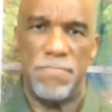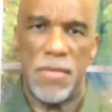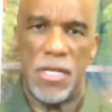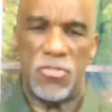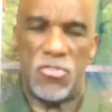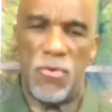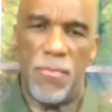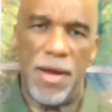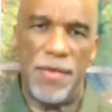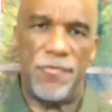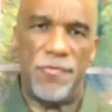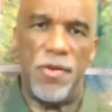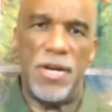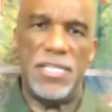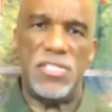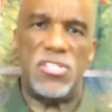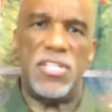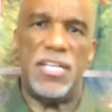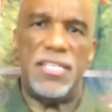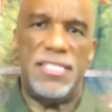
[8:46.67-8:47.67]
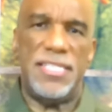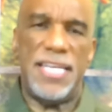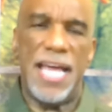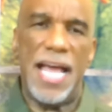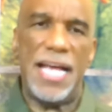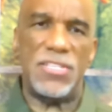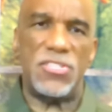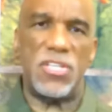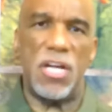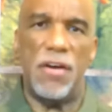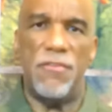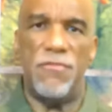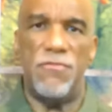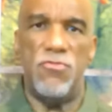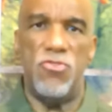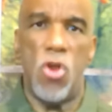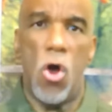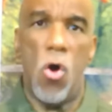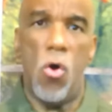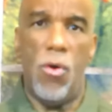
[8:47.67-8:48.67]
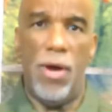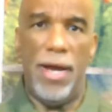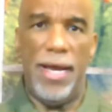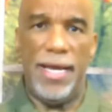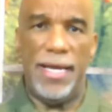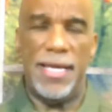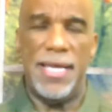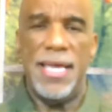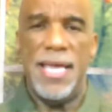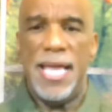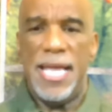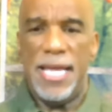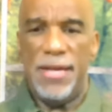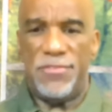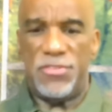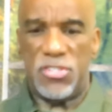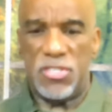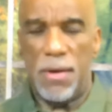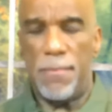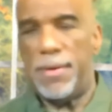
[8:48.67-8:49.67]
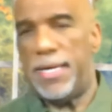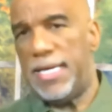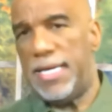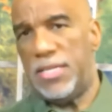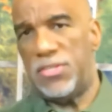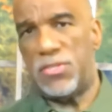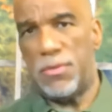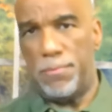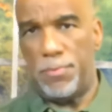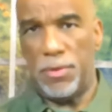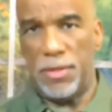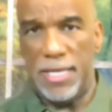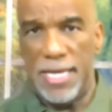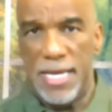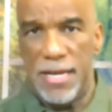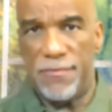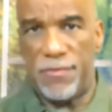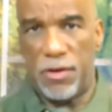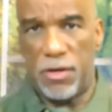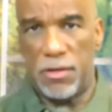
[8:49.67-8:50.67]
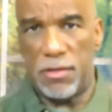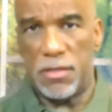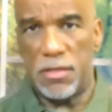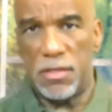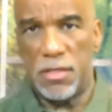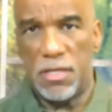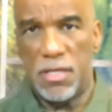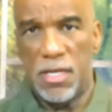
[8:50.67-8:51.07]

So my friends, the test of knowing if somebody is a believer